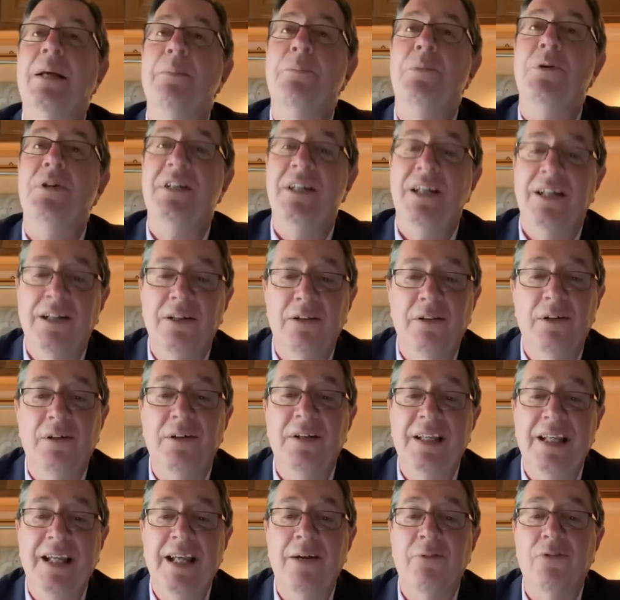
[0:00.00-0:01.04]
and
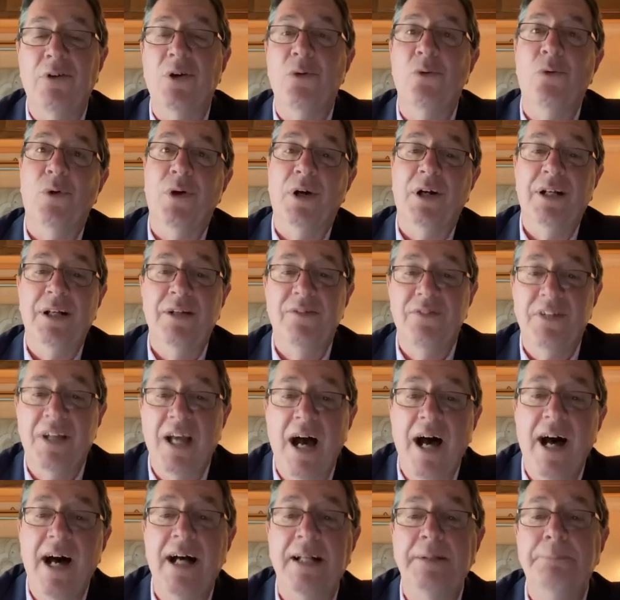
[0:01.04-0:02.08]
particularly every work of
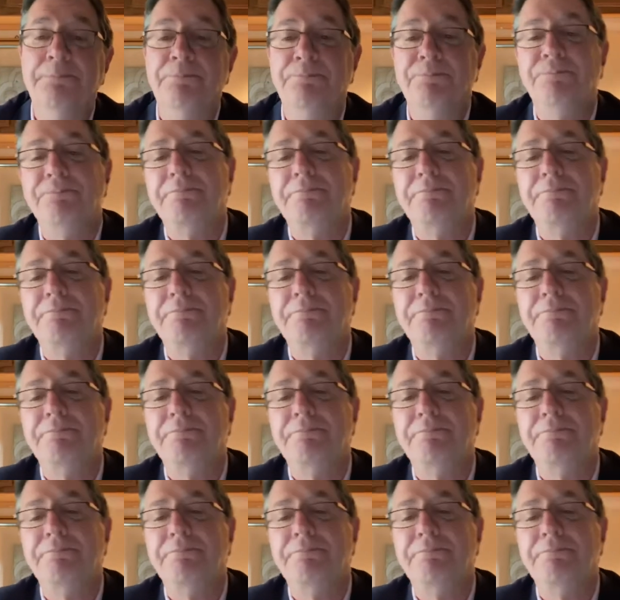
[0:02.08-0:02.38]
God.